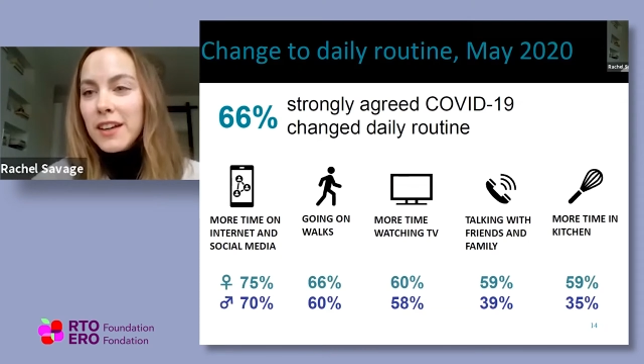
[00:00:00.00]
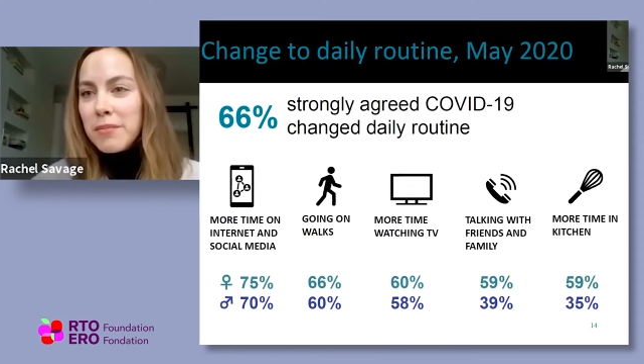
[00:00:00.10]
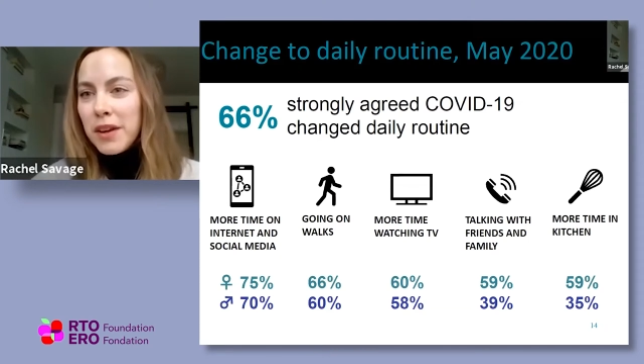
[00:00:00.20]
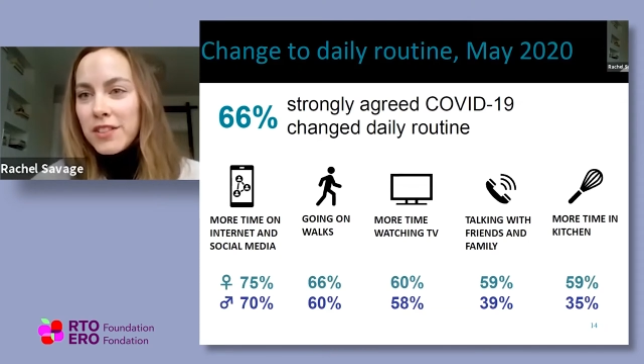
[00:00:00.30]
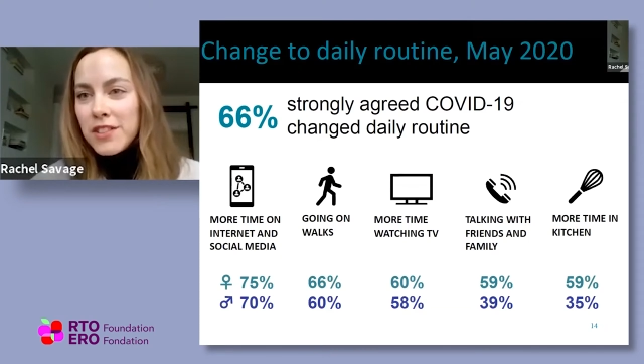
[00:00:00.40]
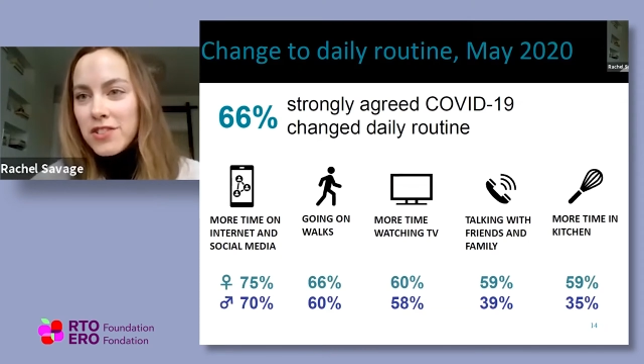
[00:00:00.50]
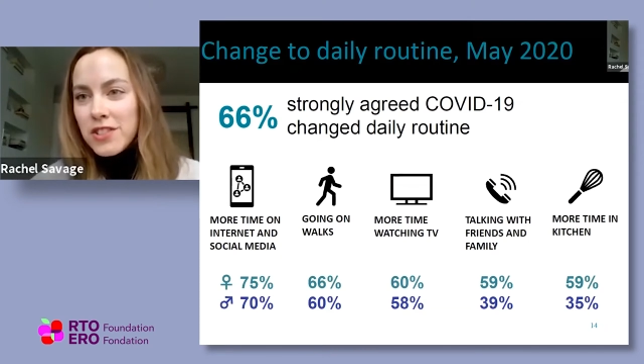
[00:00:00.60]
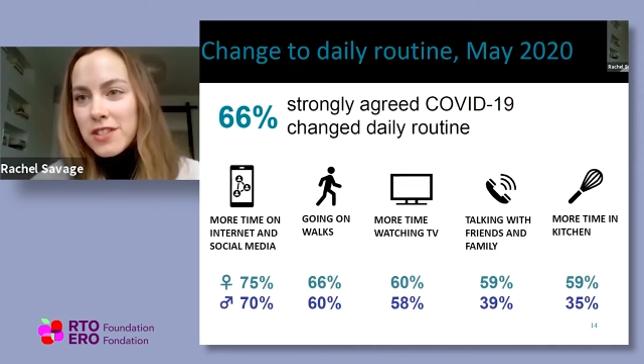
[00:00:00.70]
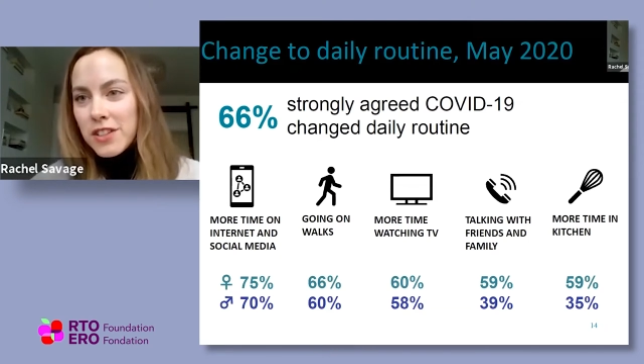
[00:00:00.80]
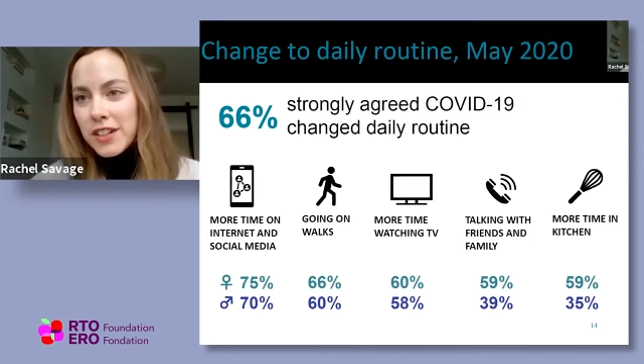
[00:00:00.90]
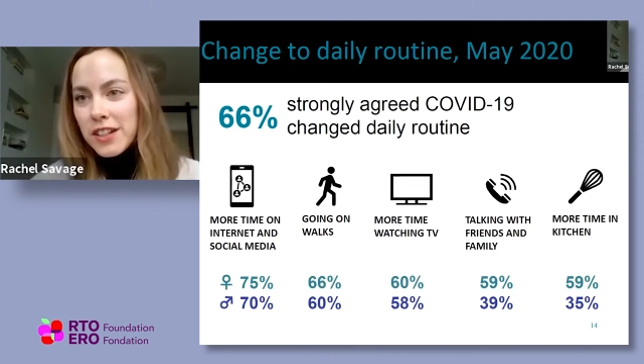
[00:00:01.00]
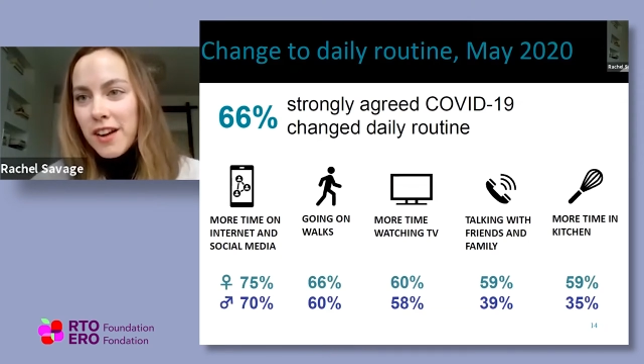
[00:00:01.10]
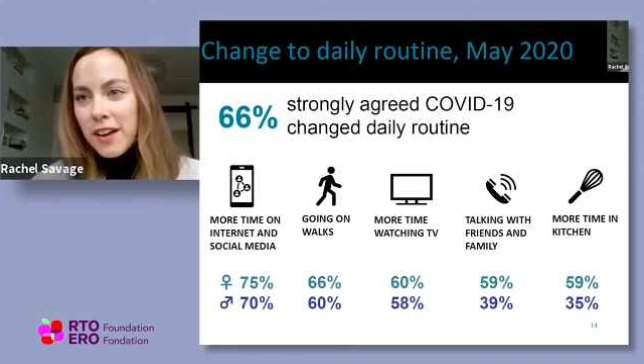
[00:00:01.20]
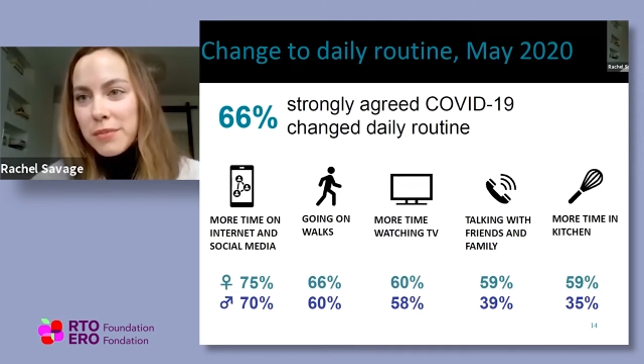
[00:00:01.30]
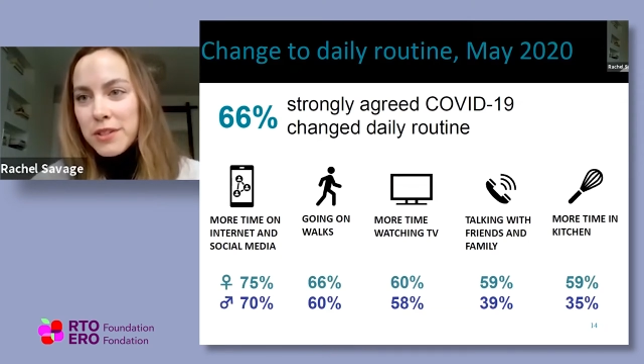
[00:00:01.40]
compared to just
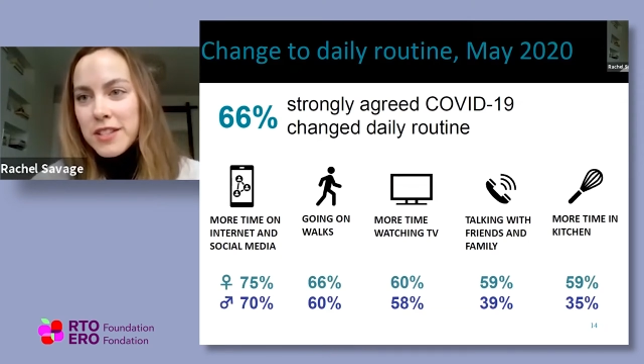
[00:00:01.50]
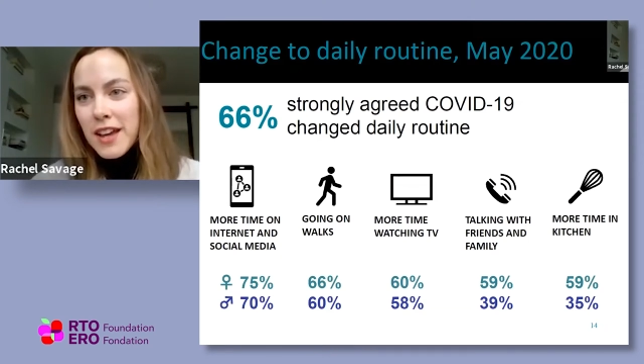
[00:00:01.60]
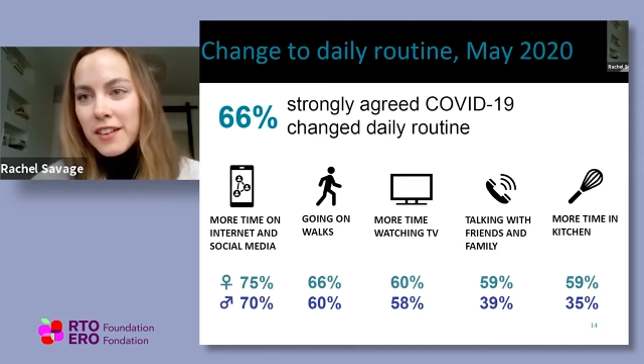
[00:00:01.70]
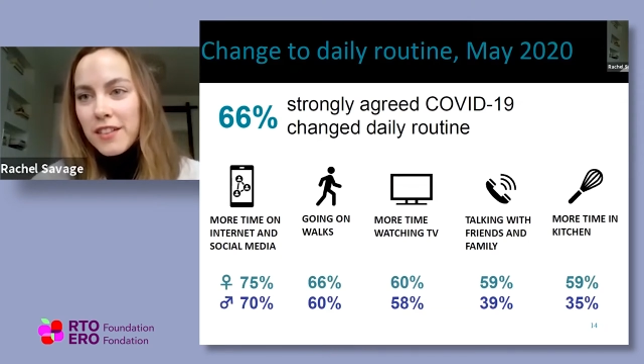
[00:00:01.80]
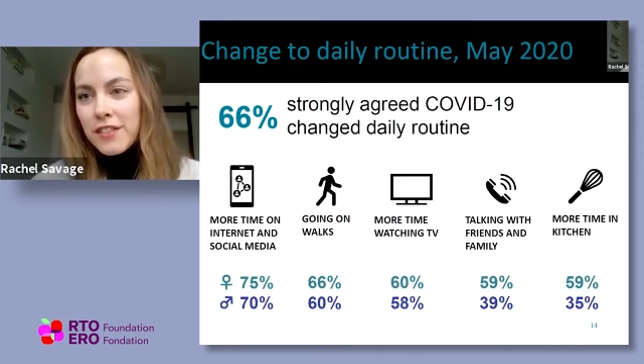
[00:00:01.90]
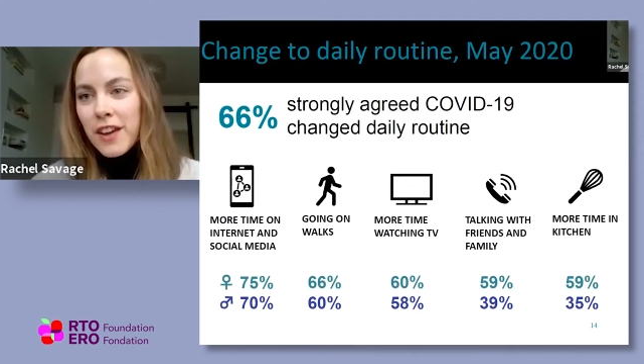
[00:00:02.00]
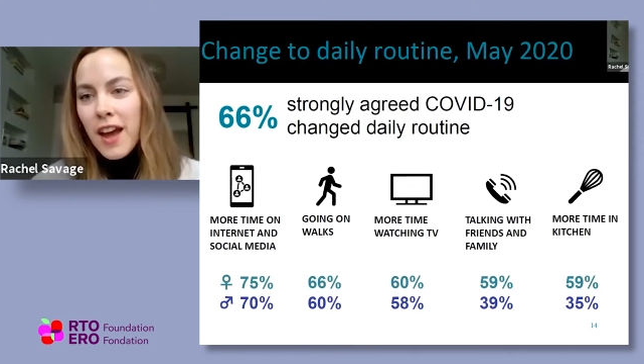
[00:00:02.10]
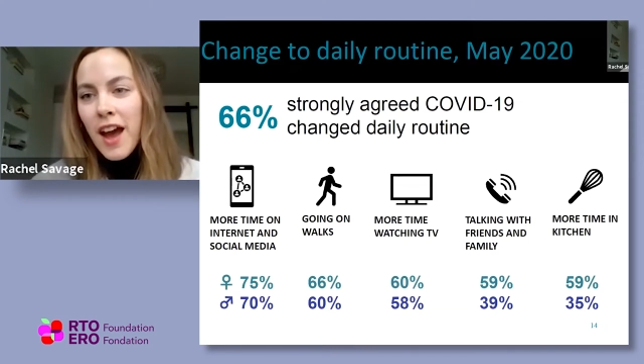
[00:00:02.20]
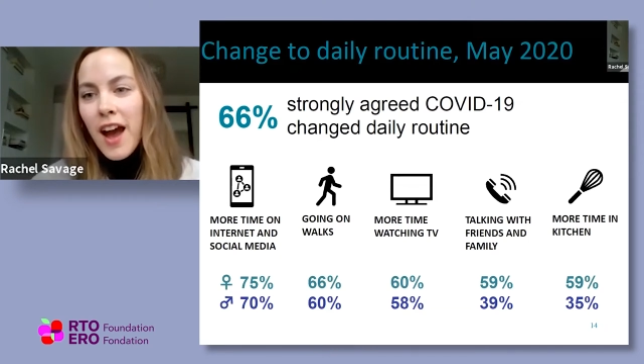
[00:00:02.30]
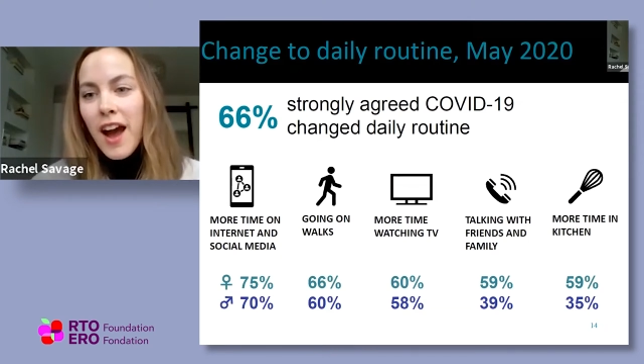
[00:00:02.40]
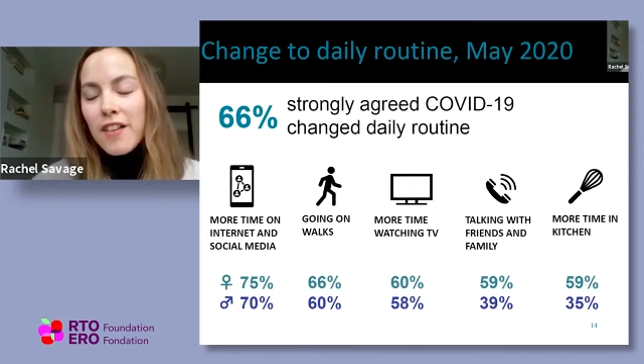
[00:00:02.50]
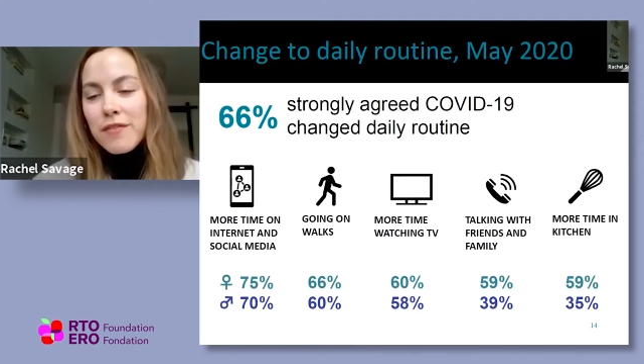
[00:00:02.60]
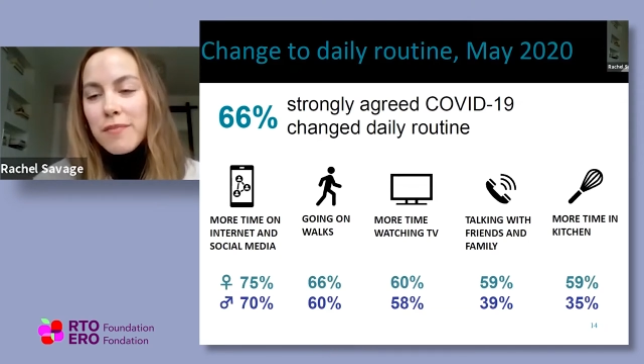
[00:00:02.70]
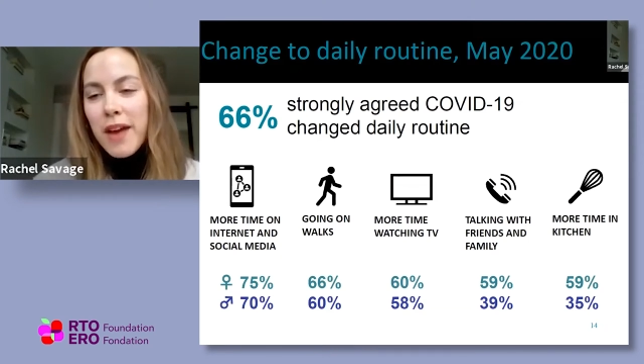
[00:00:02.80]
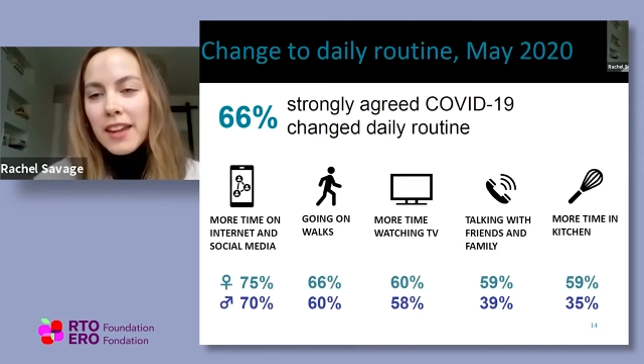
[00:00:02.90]
39%
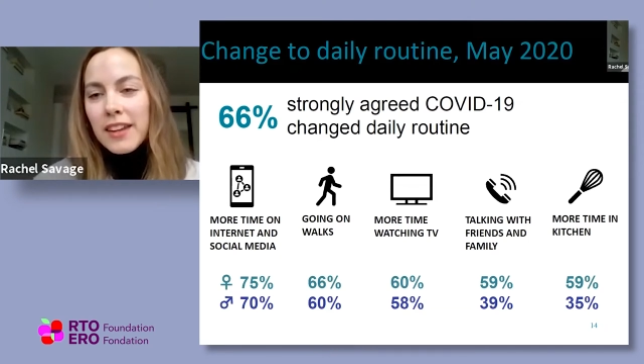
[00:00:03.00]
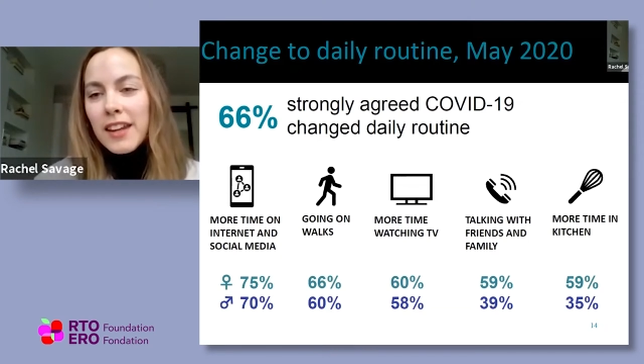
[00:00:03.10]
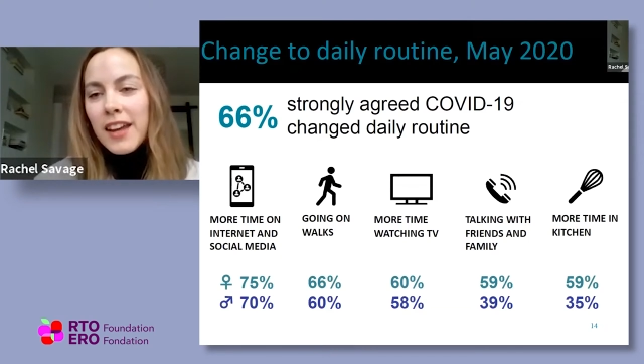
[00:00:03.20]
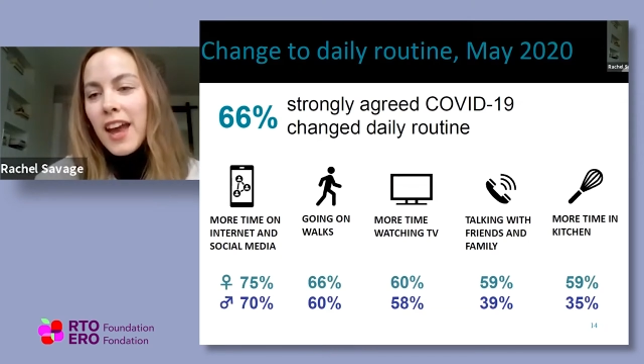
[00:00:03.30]
of men.